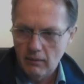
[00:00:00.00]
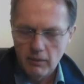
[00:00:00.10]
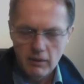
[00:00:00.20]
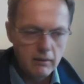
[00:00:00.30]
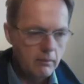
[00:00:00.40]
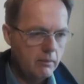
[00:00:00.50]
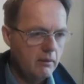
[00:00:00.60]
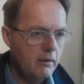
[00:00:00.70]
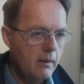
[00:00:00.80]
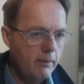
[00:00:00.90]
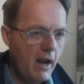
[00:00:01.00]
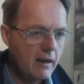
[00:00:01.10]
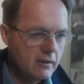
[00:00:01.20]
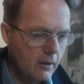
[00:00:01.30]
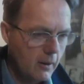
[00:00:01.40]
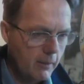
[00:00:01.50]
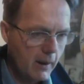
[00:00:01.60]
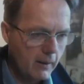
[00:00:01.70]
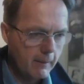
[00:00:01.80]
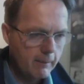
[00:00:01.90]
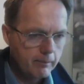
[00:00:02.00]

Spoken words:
Be impassionate about it.